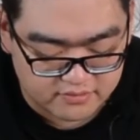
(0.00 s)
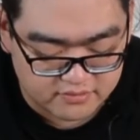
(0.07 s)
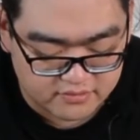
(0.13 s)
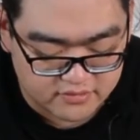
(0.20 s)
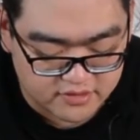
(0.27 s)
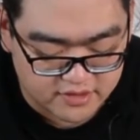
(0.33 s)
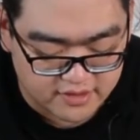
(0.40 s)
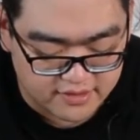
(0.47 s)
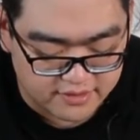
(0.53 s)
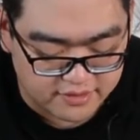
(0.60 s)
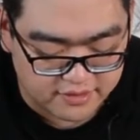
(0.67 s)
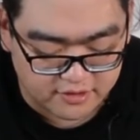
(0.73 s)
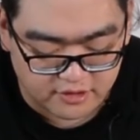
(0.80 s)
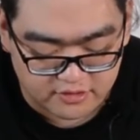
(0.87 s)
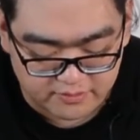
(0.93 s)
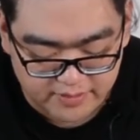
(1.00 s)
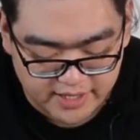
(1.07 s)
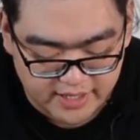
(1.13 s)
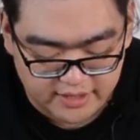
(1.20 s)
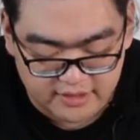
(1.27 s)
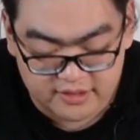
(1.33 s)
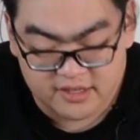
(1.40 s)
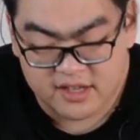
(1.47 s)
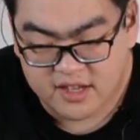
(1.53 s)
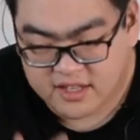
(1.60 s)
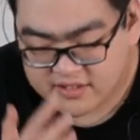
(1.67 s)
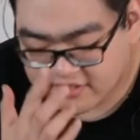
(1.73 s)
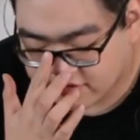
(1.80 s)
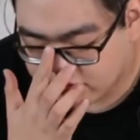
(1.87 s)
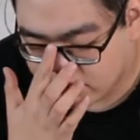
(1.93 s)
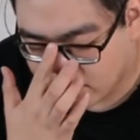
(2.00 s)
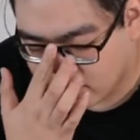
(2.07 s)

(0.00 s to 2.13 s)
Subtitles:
teeth on the back. This will